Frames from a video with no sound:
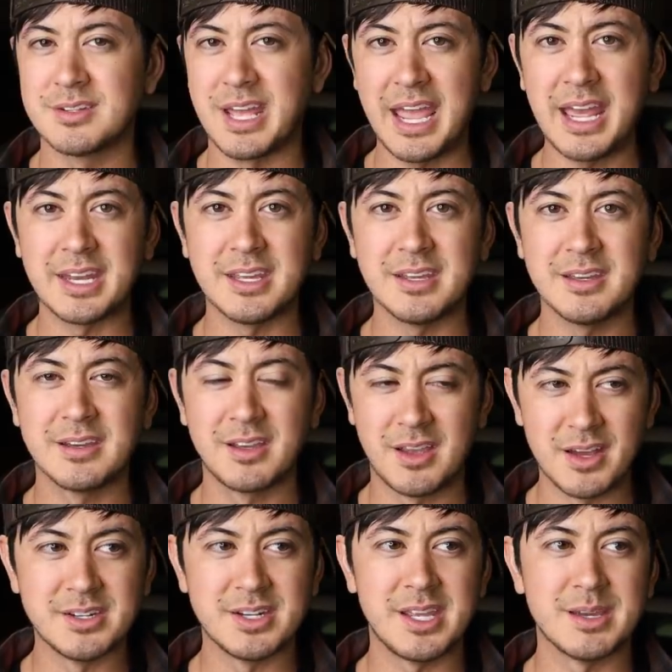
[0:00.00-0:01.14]
Danny,
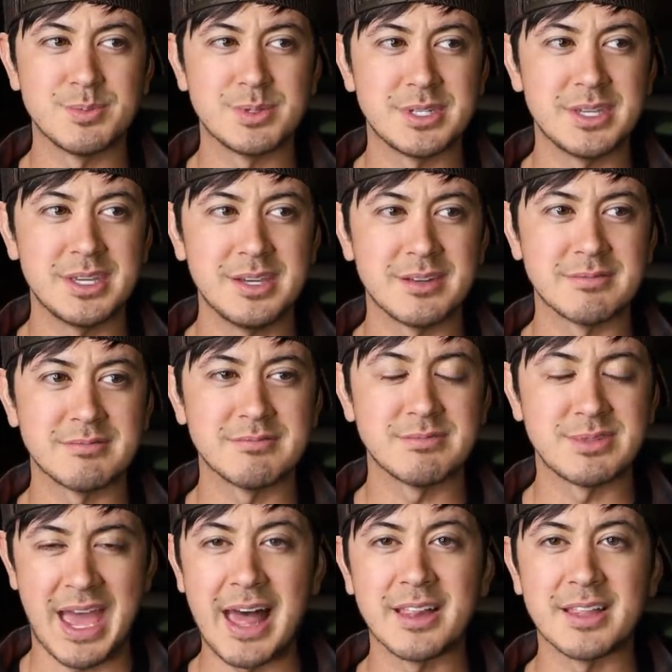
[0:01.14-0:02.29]
Gun DMC, and
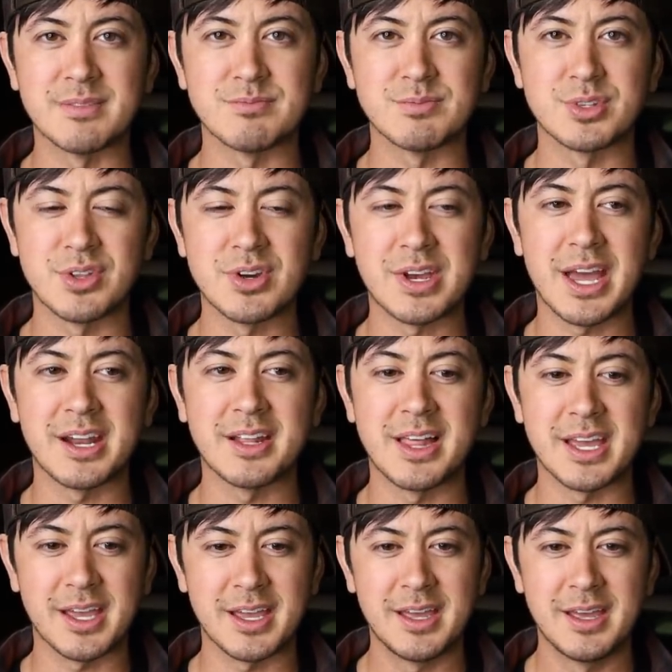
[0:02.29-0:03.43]
Talon. So they're kind of
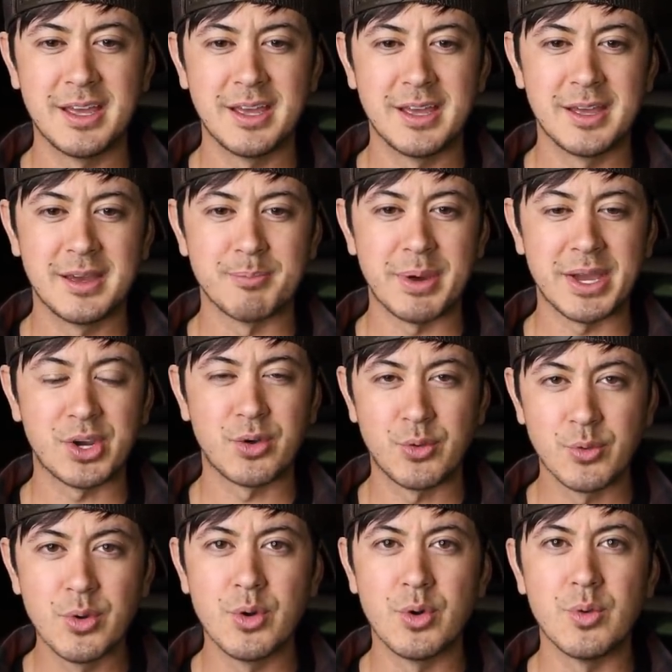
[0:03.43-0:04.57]
like my
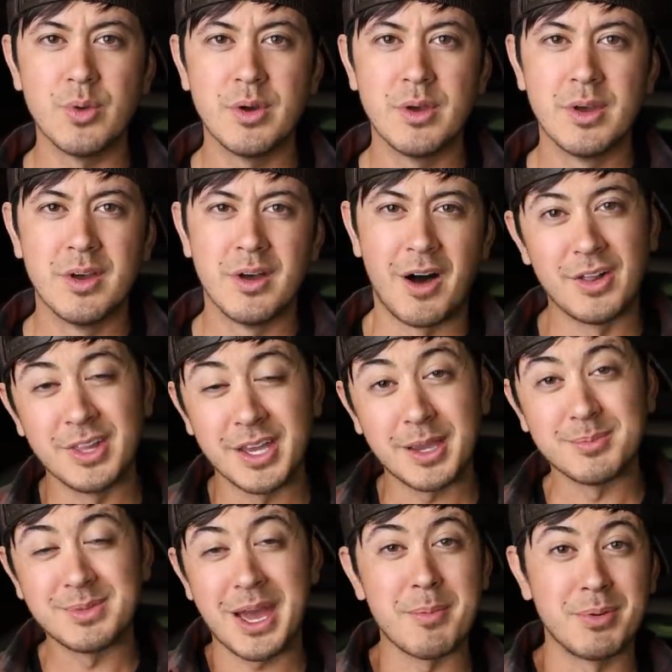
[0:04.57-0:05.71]
crew. I'll link
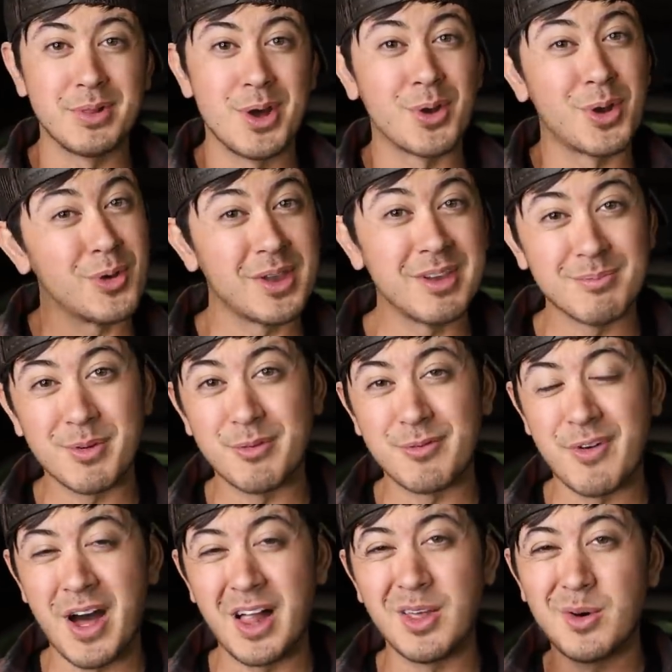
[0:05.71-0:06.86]
them down below. Go give them a
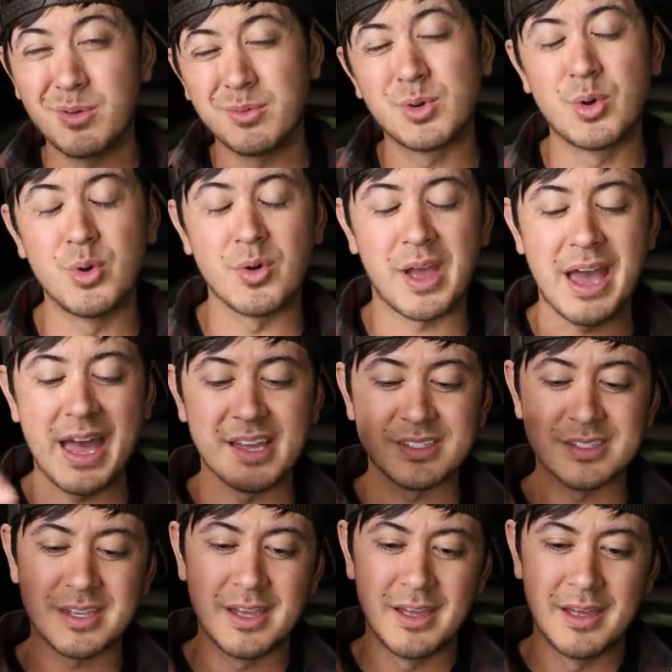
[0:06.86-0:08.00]
follow. Cool
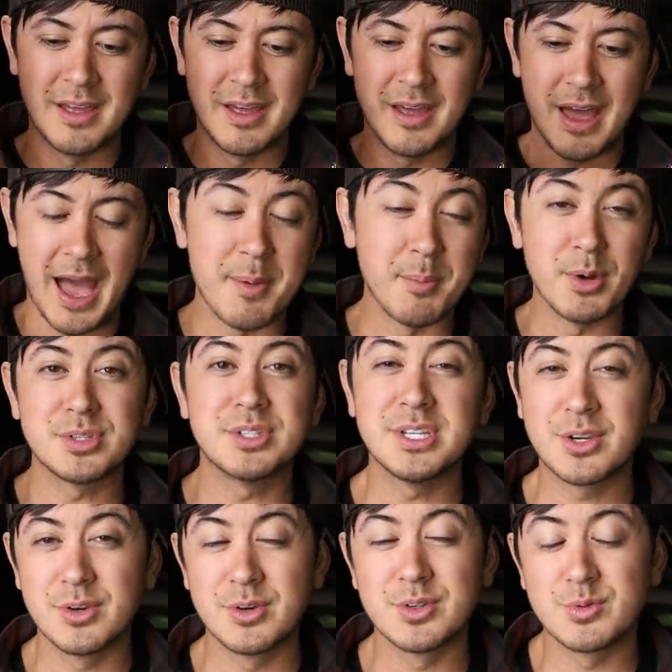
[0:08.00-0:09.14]
guys. I
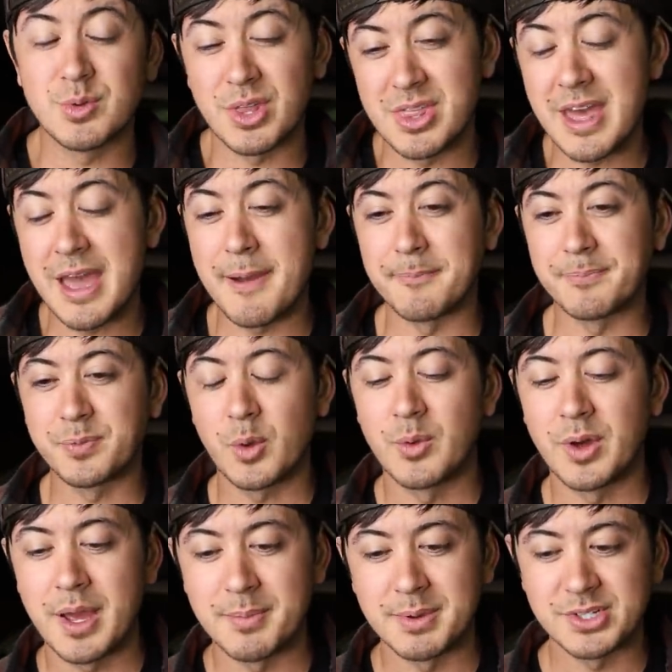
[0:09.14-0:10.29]
mostly cruise with them
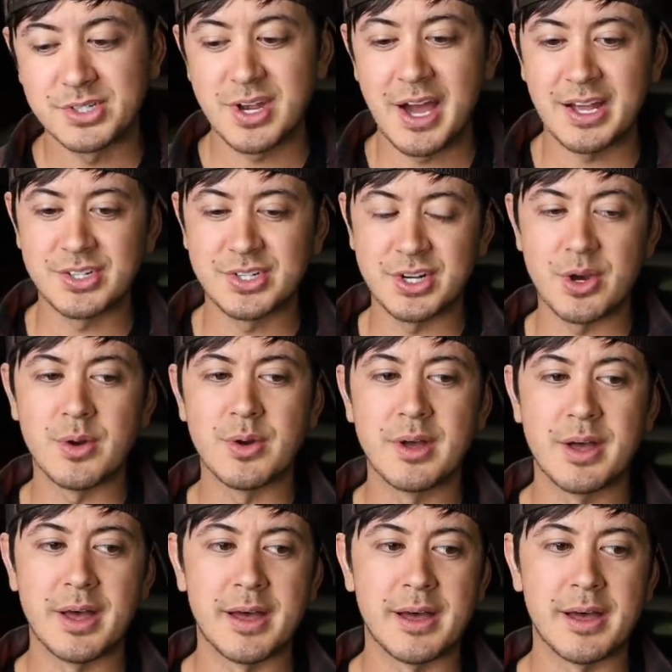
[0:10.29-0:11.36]
when I'm at SHOT Show.